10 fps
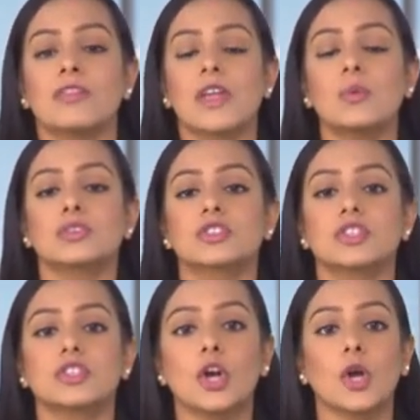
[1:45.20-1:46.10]
They want
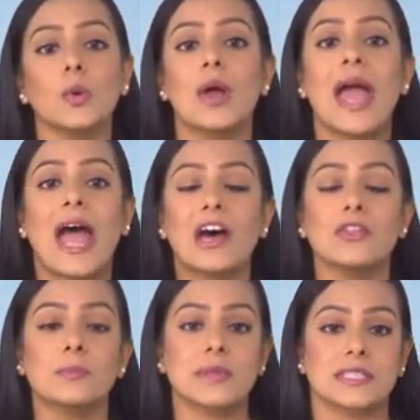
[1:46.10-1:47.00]
to know how
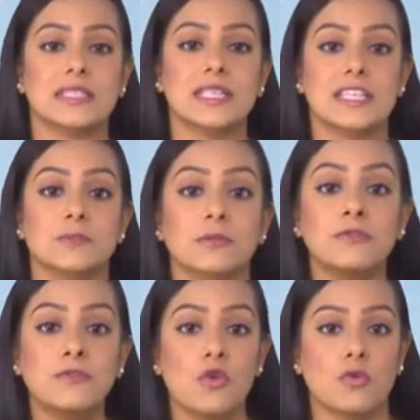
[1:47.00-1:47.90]
the business has
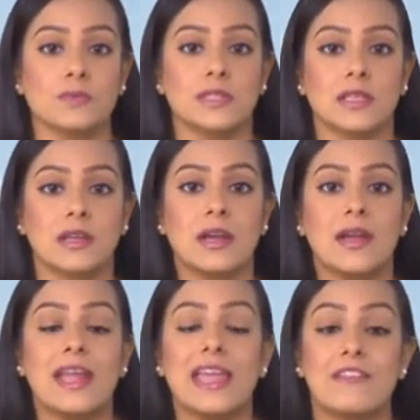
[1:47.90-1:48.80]
performed.
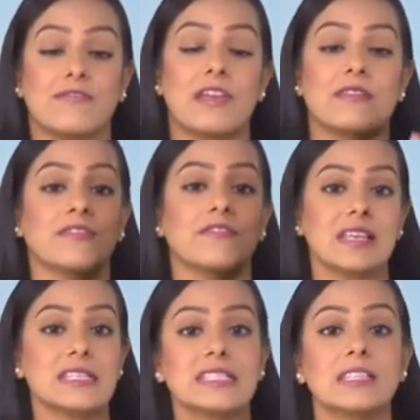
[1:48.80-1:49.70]
If they've
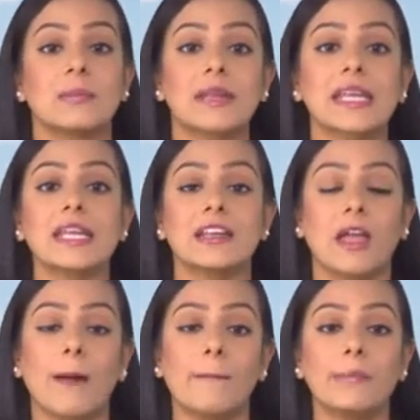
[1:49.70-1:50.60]
invested money in a
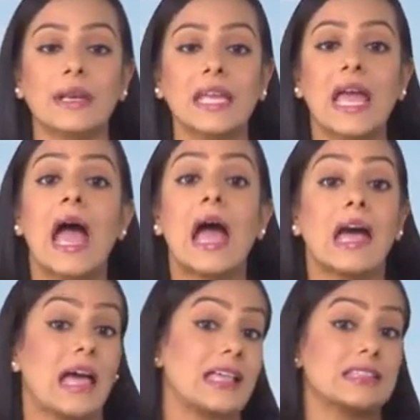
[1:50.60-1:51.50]
company,
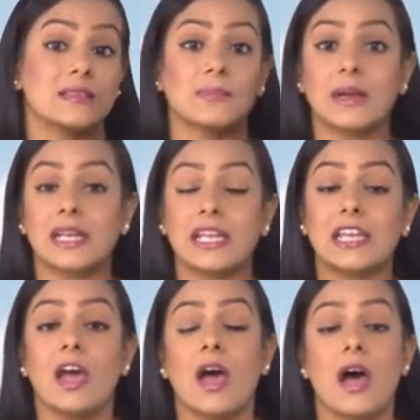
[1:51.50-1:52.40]
as the
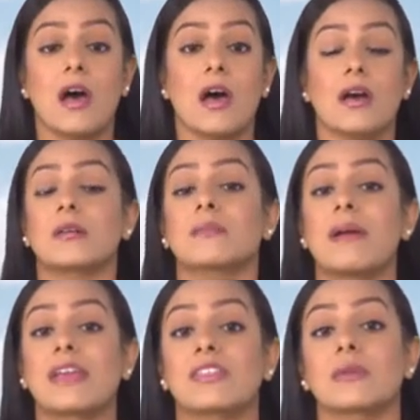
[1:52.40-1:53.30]
money
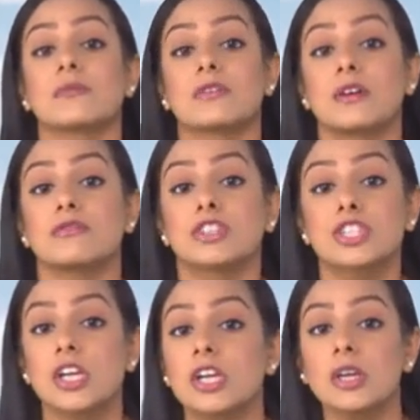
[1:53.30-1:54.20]
make them a
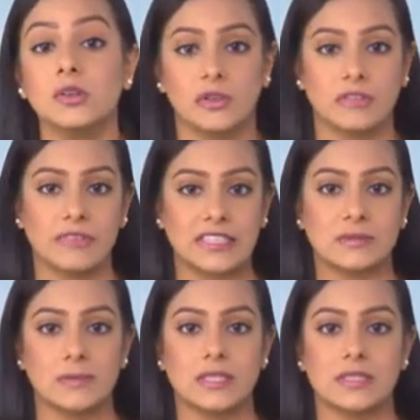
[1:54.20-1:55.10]
return on
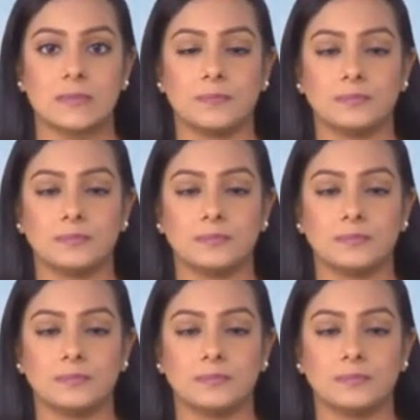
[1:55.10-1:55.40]
investment.